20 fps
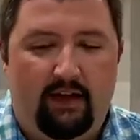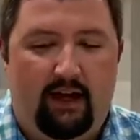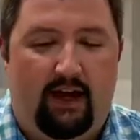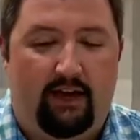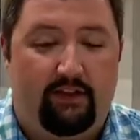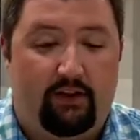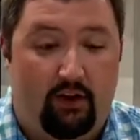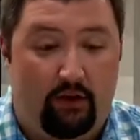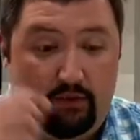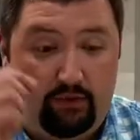
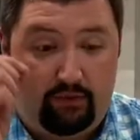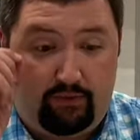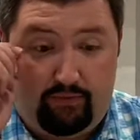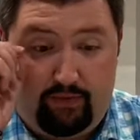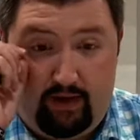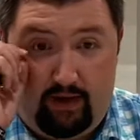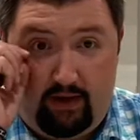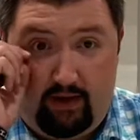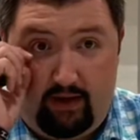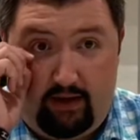I thought it was
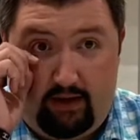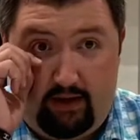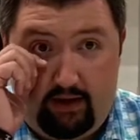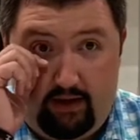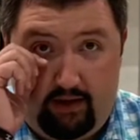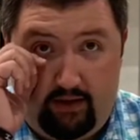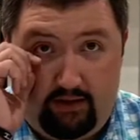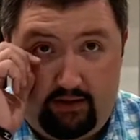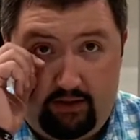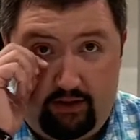very
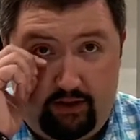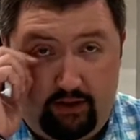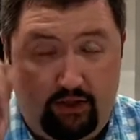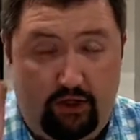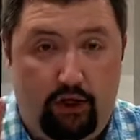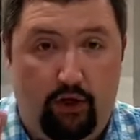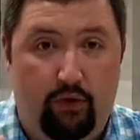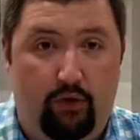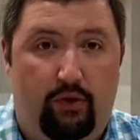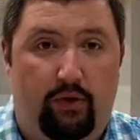uh,
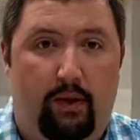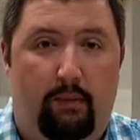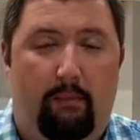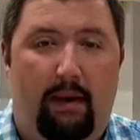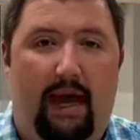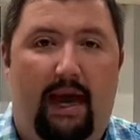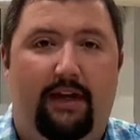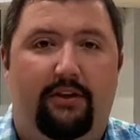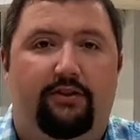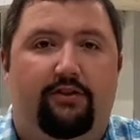youth
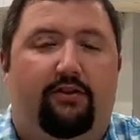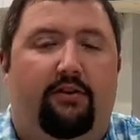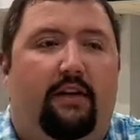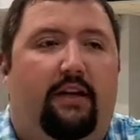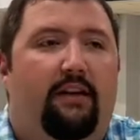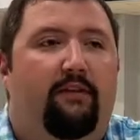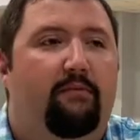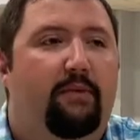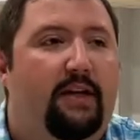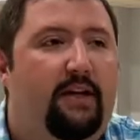
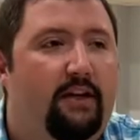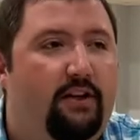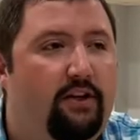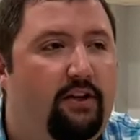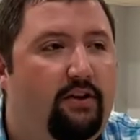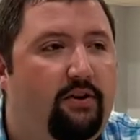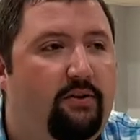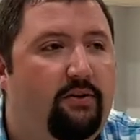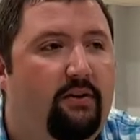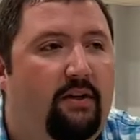pastorly of me to
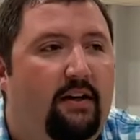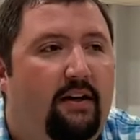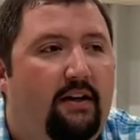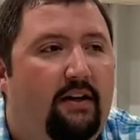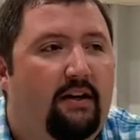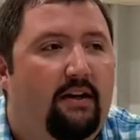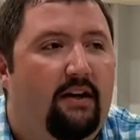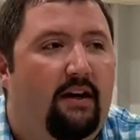do.